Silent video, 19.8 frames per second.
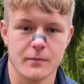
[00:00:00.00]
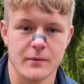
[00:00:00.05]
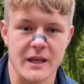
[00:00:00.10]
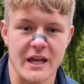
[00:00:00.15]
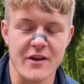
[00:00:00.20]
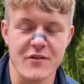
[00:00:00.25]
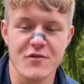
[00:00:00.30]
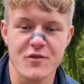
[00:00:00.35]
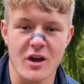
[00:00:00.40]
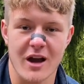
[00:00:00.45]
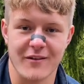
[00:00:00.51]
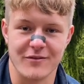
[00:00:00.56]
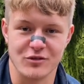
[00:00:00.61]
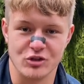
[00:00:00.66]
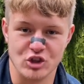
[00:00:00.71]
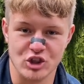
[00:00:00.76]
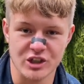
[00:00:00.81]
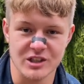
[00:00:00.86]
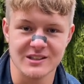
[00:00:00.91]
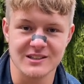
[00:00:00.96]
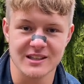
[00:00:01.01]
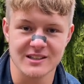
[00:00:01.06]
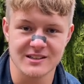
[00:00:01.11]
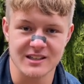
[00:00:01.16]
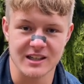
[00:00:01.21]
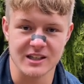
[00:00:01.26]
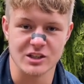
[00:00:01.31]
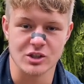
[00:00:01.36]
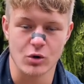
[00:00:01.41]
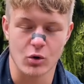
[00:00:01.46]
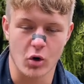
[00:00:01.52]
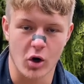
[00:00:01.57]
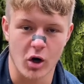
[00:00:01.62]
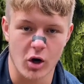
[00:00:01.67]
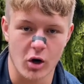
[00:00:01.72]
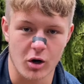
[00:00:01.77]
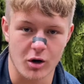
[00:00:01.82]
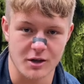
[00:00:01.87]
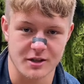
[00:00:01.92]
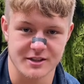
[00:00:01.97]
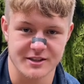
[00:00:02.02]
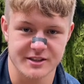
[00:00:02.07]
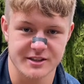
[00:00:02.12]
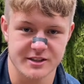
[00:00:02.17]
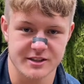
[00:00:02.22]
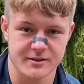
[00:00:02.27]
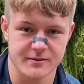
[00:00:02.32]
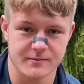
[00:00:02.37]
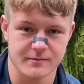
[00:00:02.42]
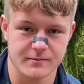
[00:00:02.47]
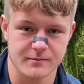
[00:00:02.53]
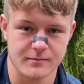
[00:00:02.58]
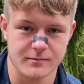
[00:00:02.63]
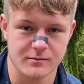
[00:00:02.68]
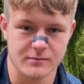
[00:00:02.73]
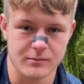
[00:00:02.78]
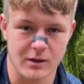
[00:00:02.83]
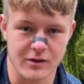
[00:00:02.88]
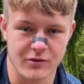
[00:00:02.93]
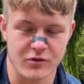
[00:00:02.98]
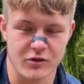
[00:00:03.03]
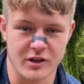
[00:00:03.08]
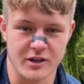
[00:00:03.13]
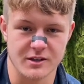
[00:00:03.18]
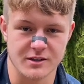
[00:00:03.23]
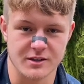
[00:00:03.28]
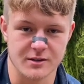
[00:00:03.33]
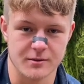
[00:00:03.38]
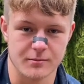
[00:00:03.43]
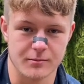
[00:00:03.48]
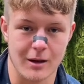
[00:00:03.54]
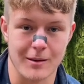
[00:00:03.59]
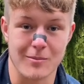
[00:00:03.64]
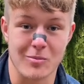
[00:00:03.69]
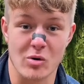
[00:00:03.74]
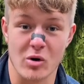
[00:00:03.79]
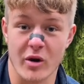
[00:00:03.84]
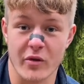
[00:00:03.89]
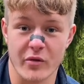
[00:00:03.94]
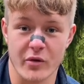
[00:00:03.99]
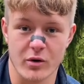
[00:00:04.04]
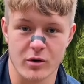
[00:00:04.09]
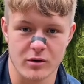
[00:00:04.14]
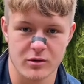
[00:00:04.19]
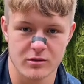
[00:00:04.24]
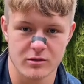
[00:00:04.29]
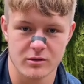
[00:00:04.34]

If you have Jesus in your heart, my friend, my brother,